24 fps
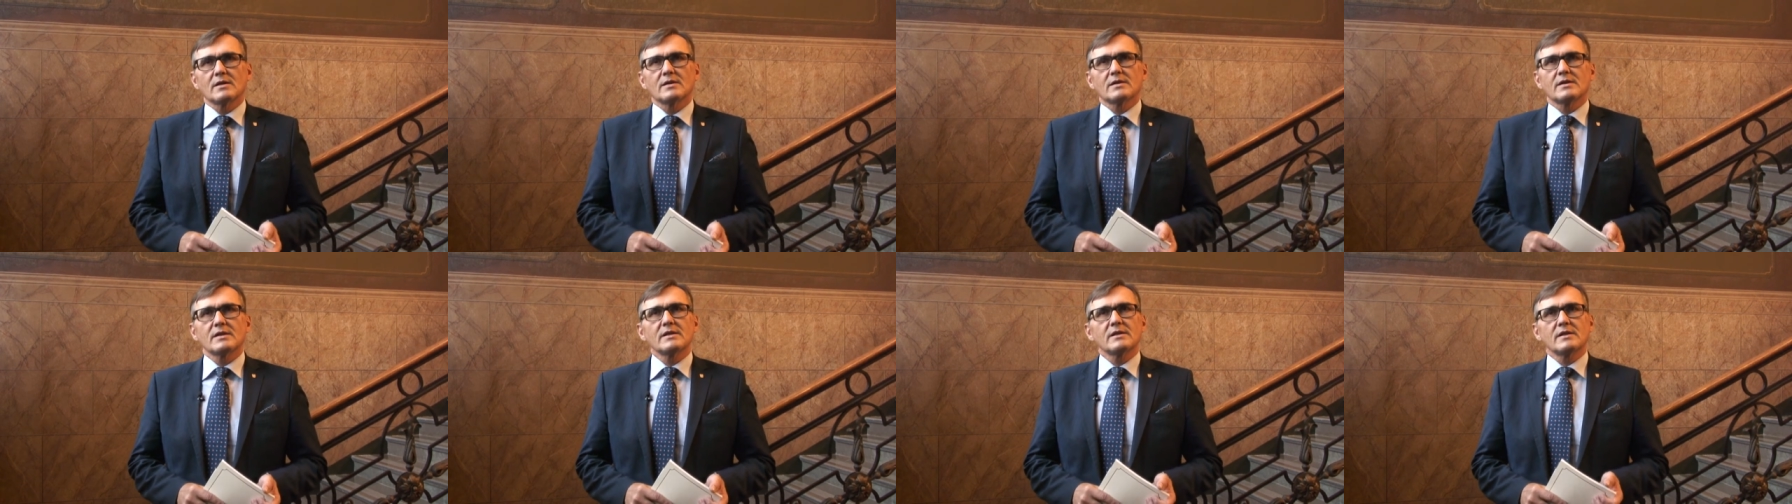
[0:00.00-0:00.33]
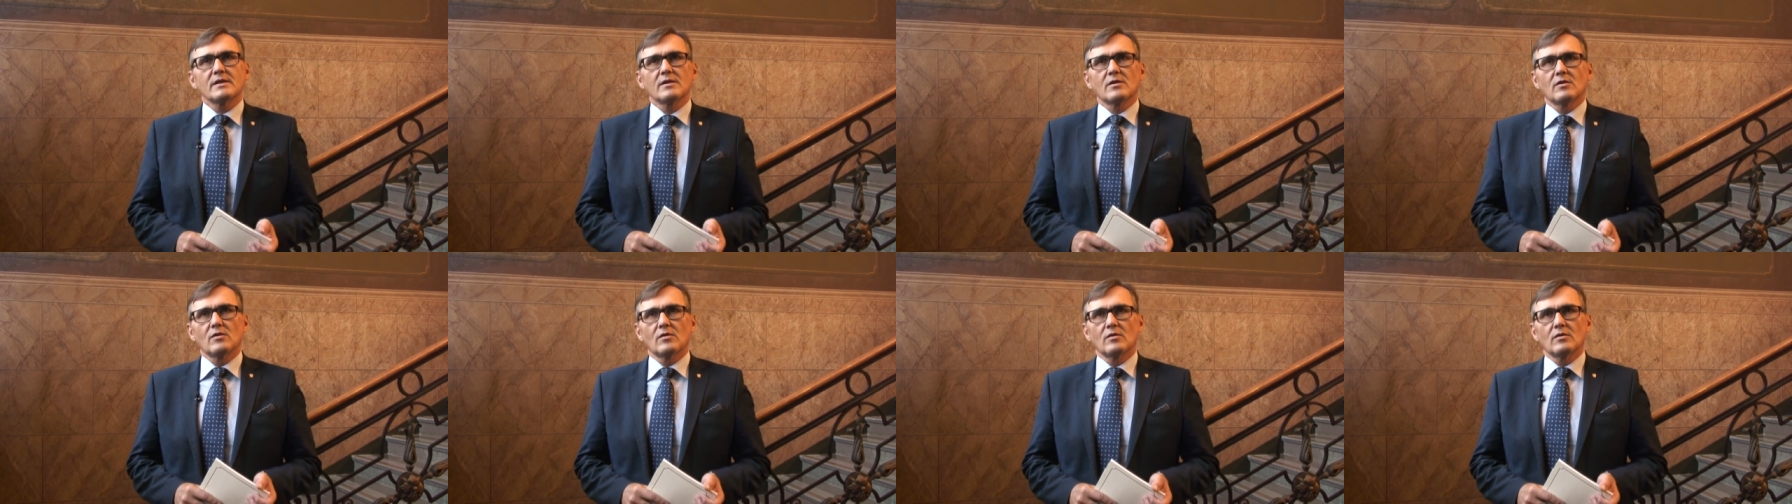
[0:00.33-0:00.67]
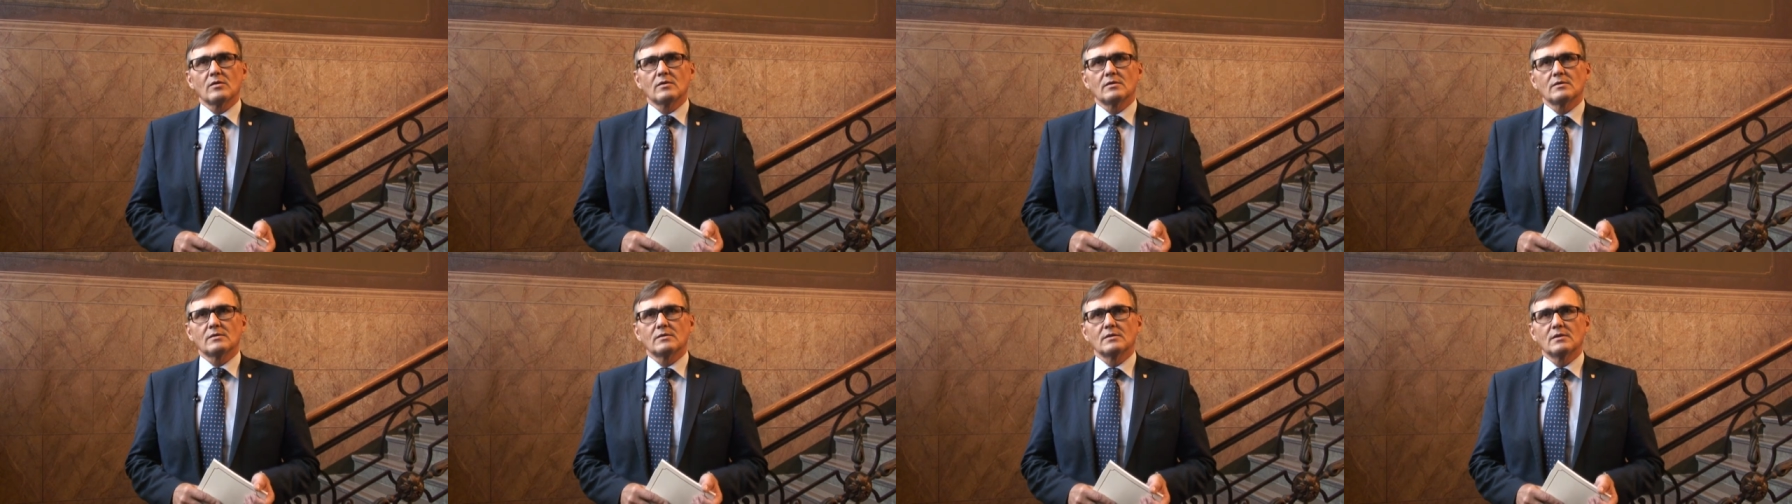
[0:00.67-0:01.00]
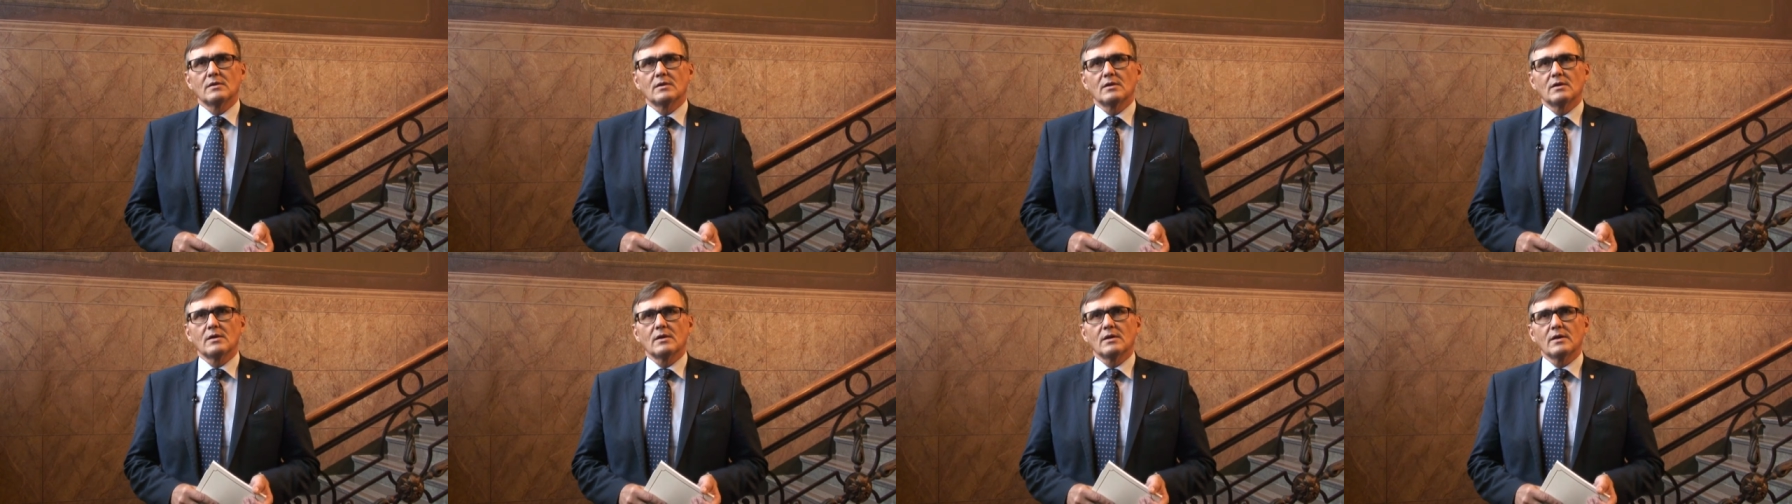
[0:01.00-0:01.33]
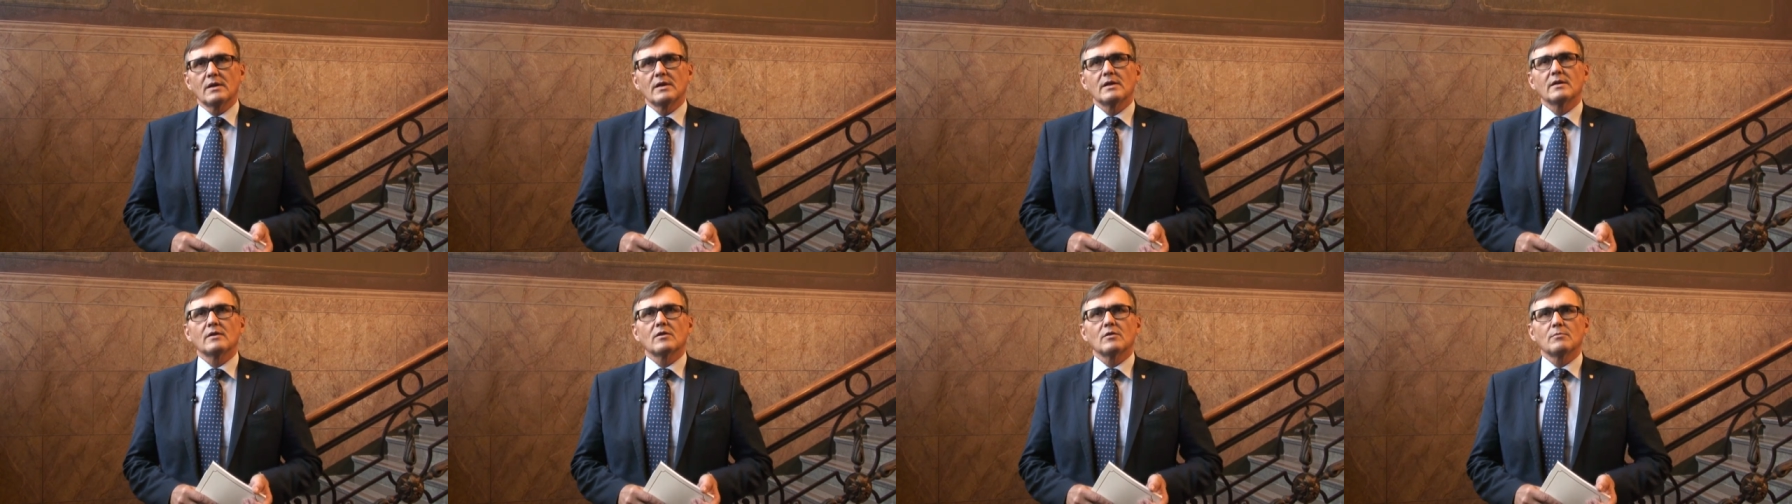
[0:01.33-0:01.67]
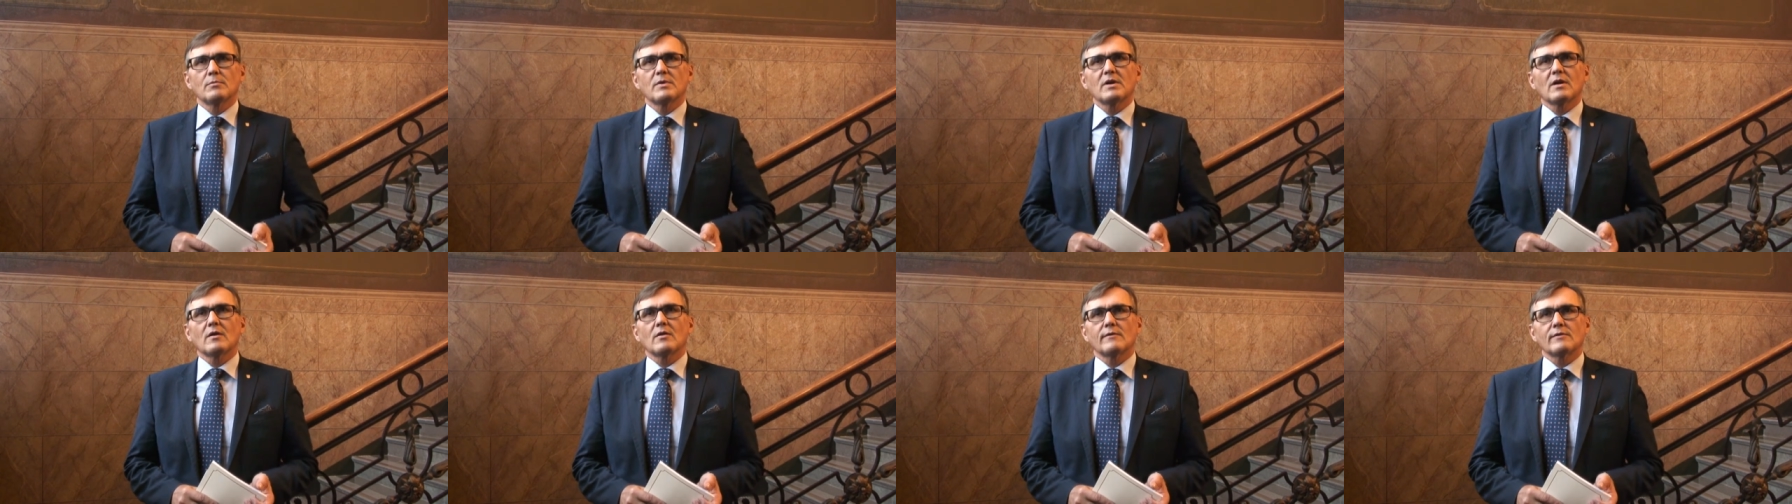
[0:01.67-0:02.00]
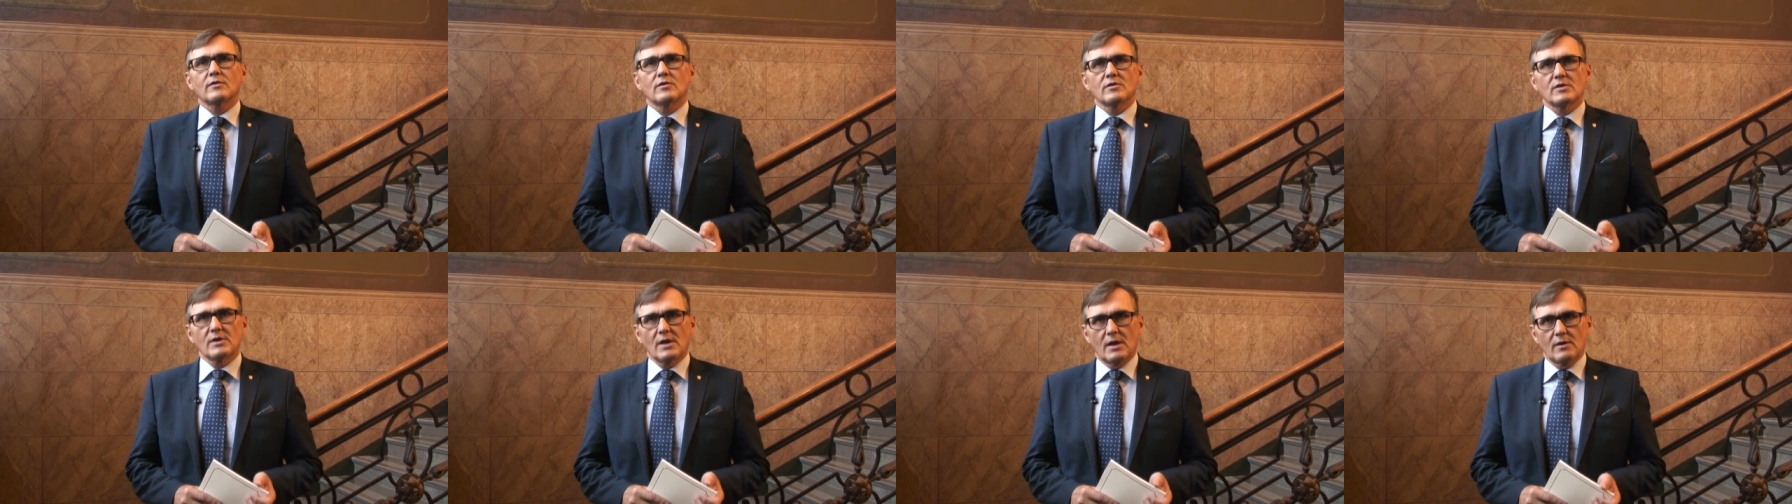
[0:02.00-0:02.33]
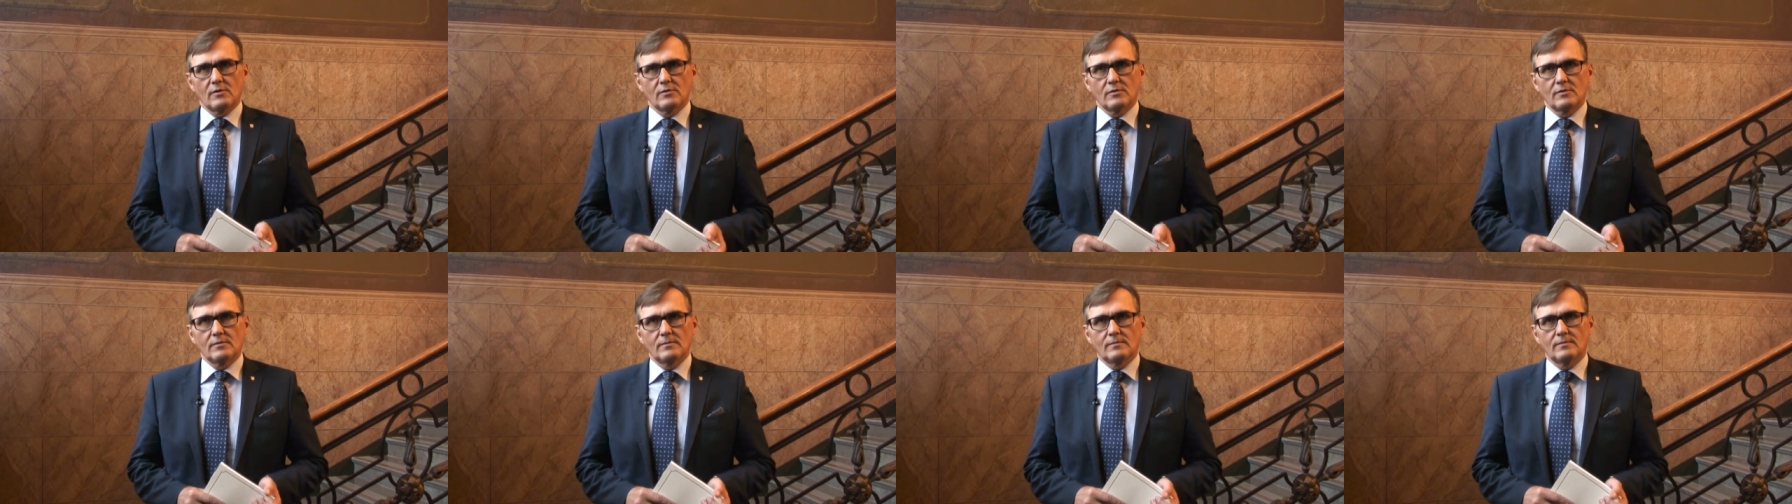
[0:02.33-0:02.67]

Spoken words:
city hall in the middle of the town.